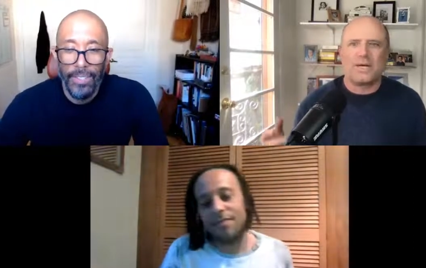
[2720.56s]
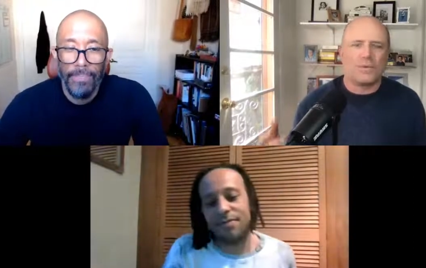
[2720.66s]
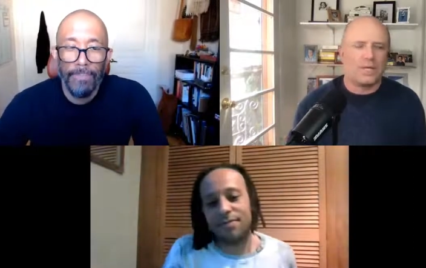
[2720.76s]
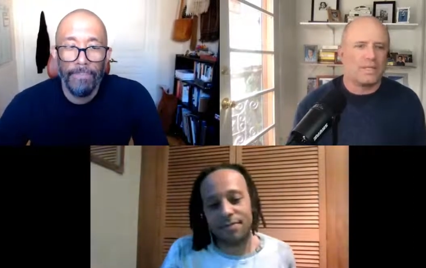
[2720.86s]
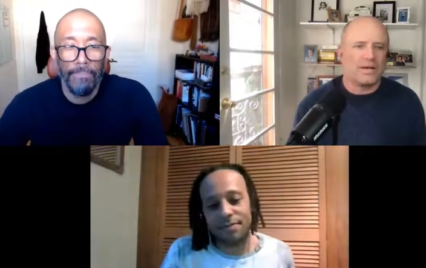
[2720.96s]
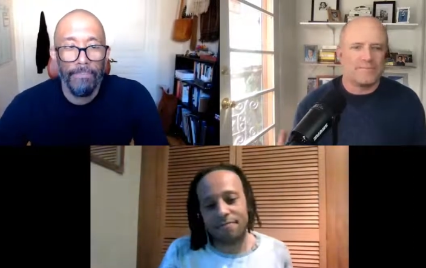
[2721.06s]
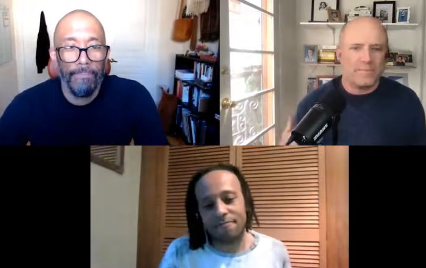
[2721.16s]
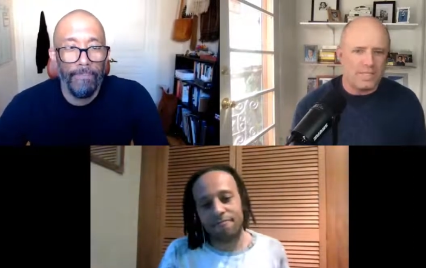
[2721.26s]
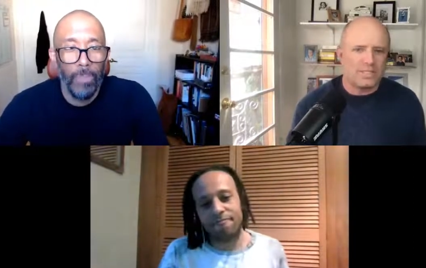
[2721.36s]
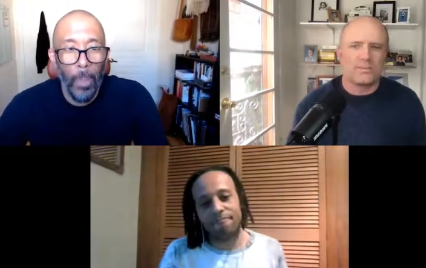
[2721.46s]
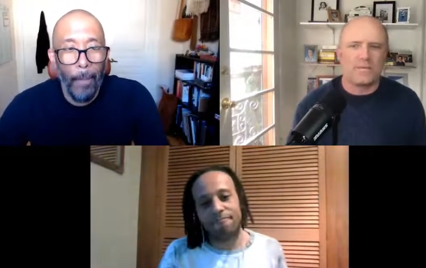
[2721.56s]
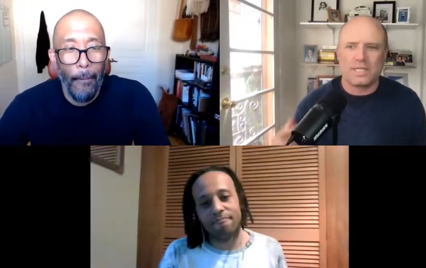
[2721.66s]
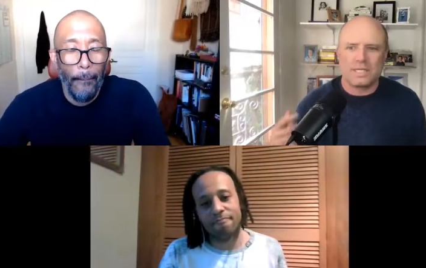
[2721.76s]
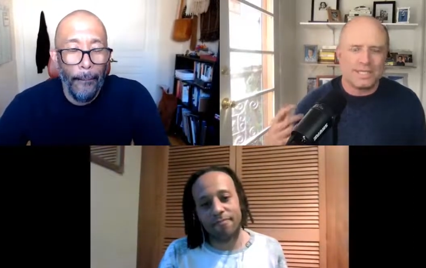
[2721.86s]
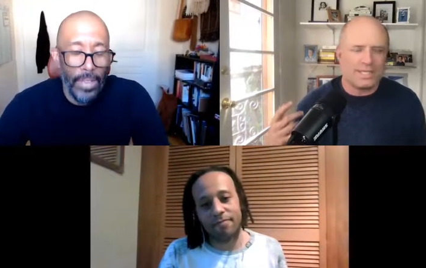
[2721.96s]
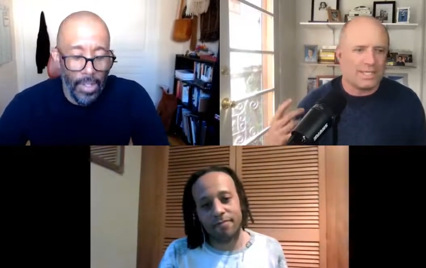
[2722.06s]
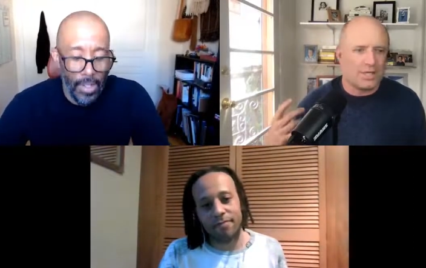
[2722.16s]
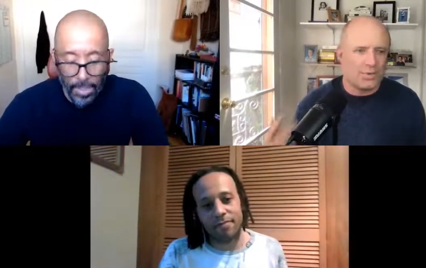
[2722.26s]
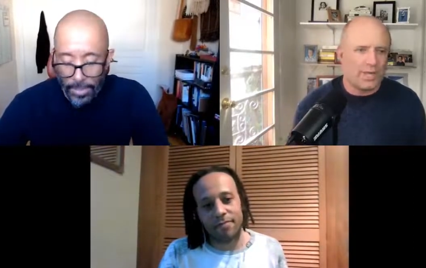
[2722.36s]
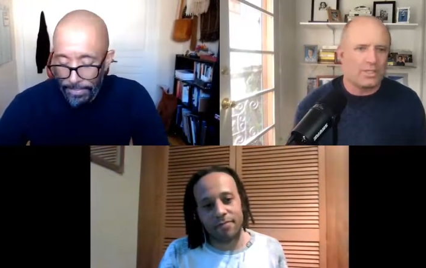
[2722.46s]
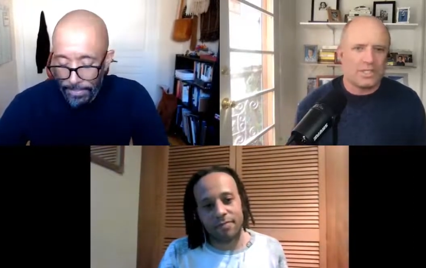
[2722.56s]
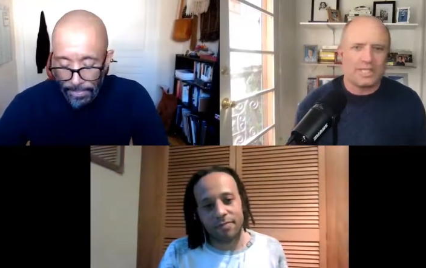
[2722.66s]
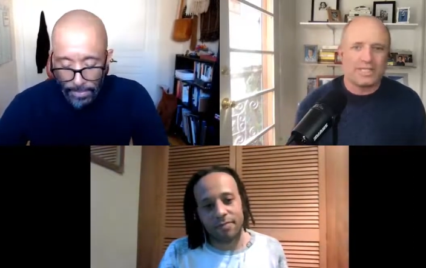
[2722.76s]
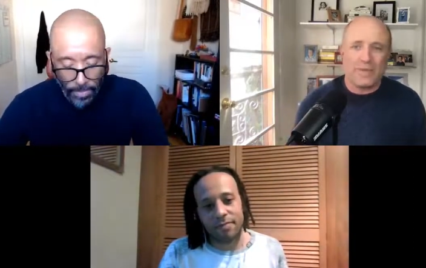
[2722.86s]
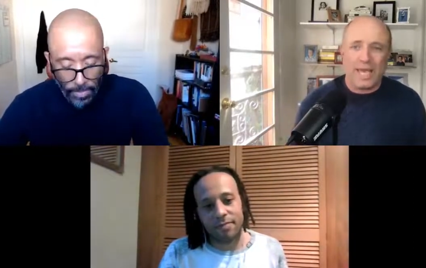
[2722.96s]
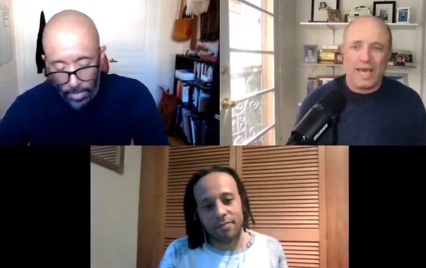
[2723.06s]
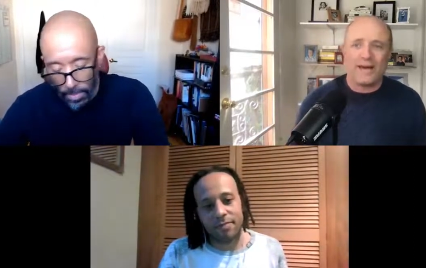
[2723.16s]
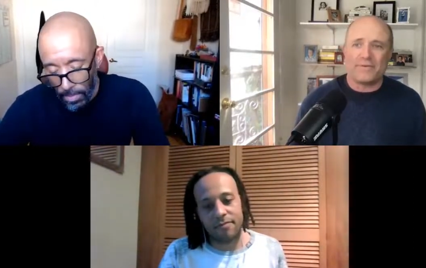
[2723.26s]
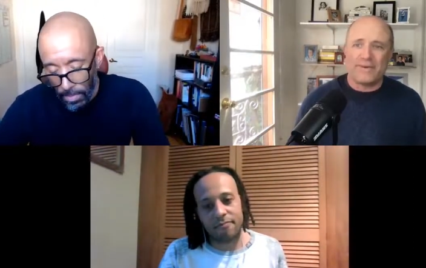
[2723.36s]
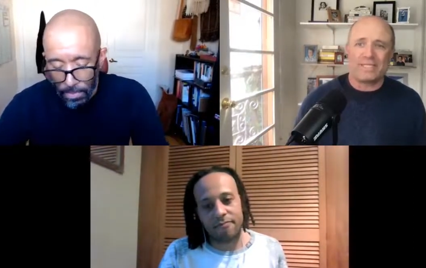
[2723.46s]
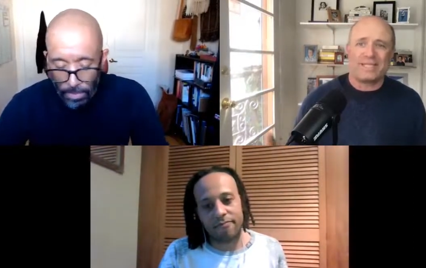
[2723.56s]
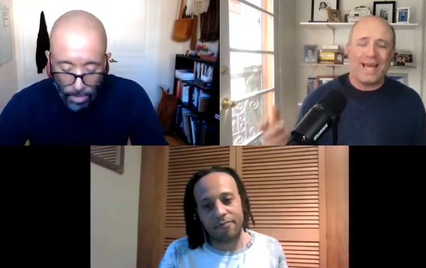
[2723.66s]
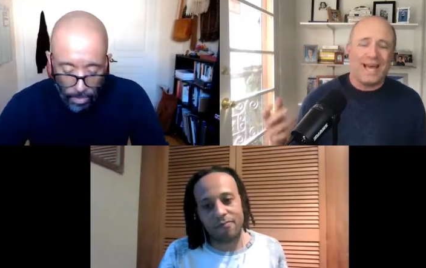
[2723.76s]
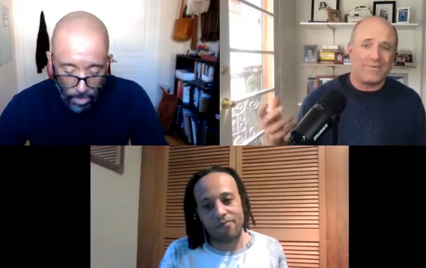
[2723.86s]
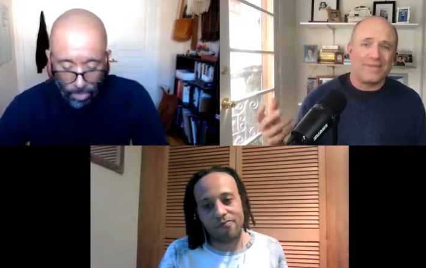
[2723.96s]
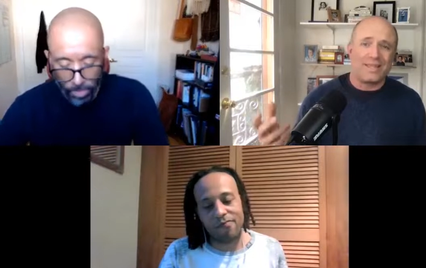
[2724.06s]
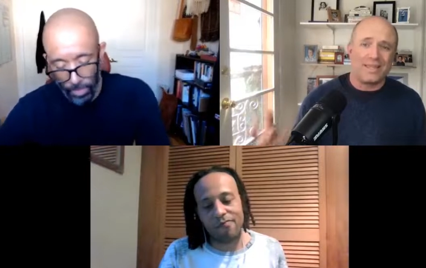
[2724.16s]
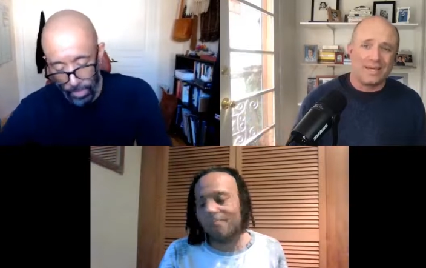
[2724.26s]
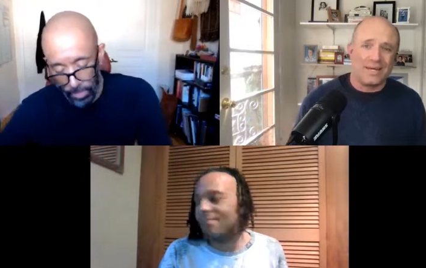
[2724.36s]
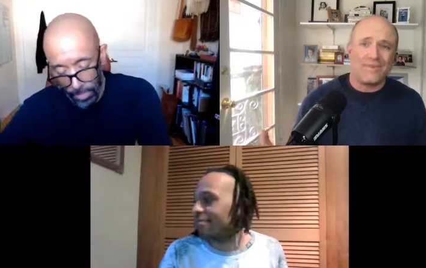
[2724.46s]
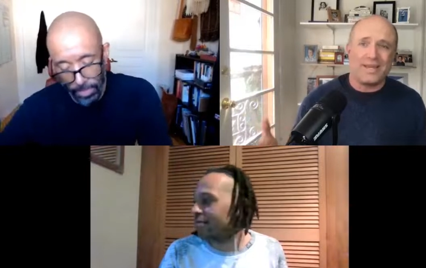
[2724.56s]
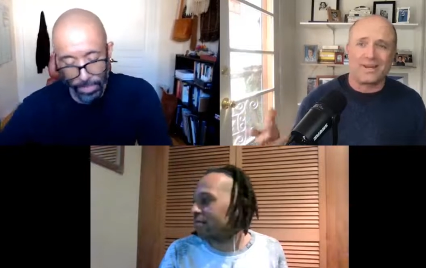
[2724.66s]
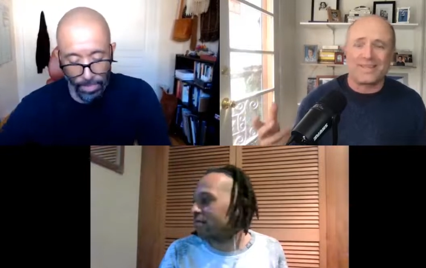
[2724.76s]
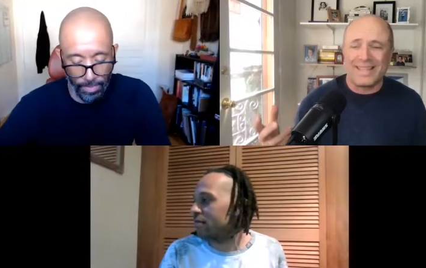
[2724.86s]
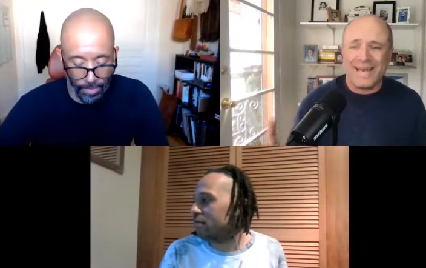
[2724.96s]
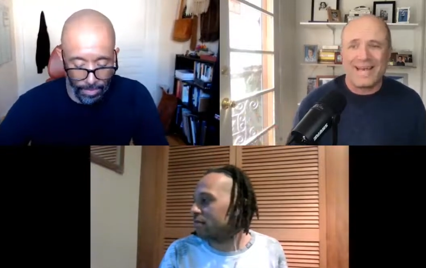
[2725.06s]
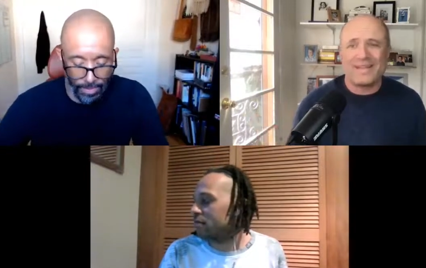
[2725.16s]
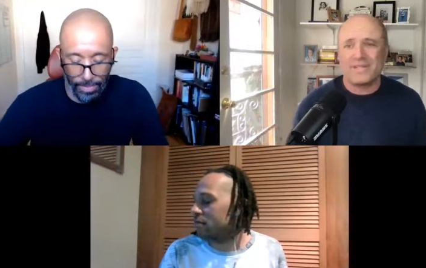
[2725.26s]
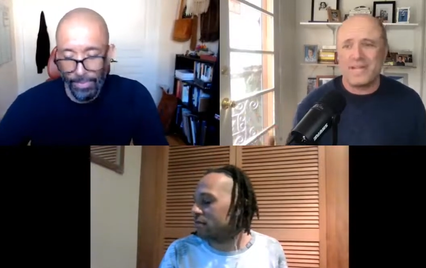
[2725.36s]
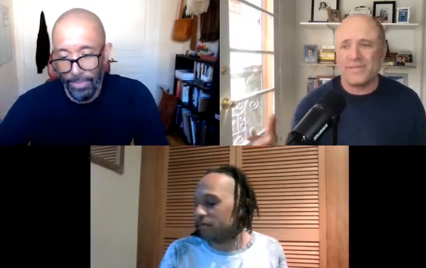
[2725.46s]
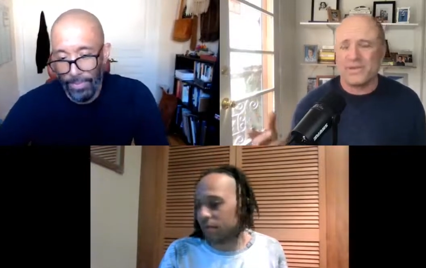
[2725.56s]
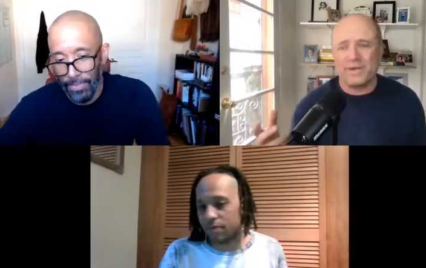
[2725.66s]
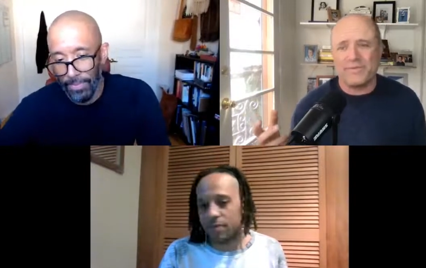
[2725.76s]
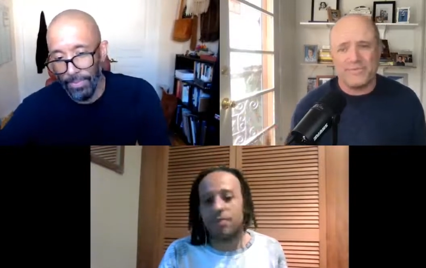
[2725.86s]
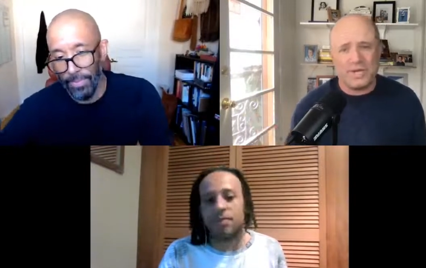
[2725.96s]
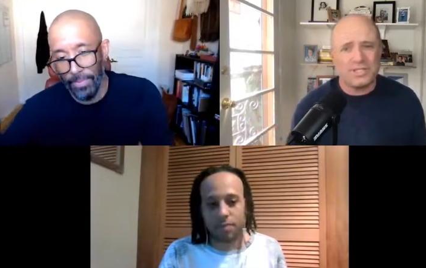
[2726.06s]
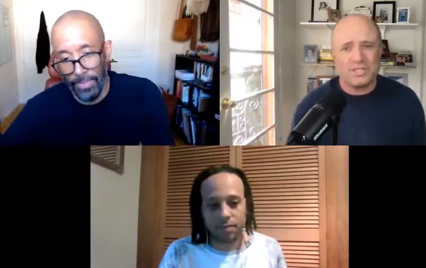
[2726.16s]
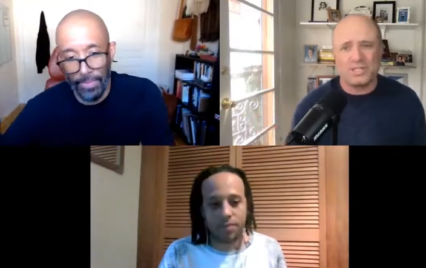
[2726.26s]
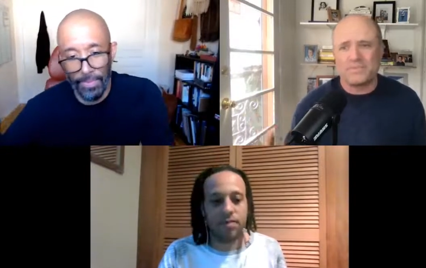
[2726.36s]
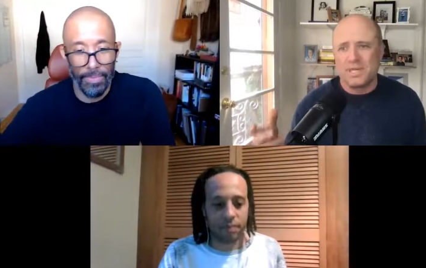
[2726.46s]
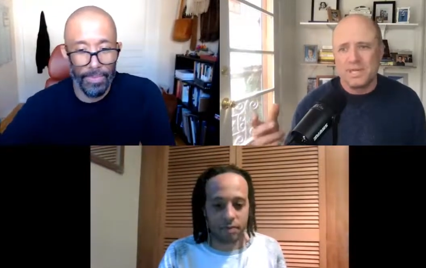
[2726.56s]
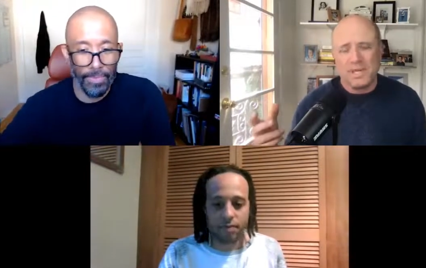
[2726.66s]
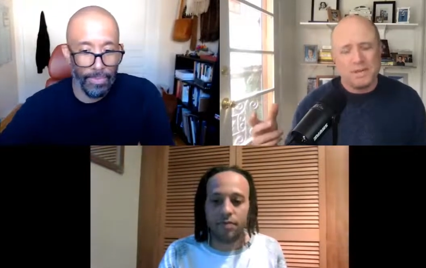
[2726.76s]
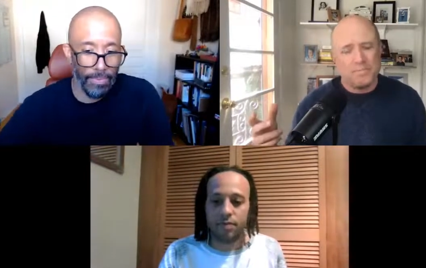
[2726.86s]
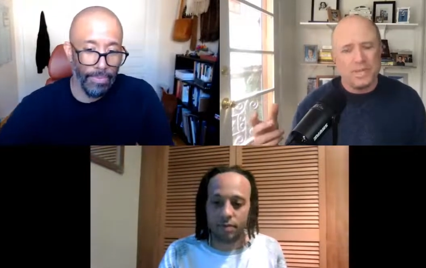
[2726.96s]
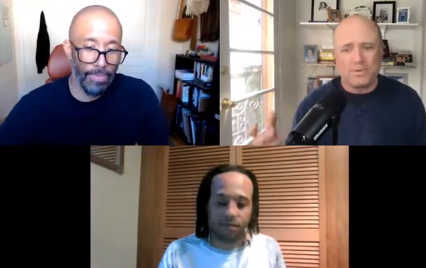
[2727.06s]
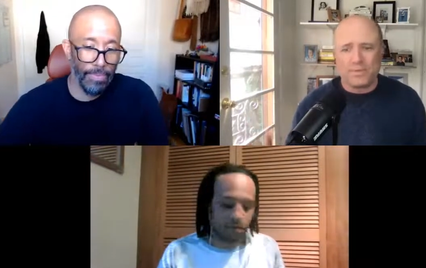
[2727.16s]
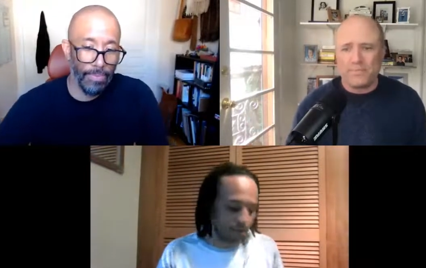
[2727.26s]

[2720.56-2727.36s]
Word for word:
Speaker 1: about what love means to us, I say the greater chance that we have of actually having love in our lives and having great friendships, being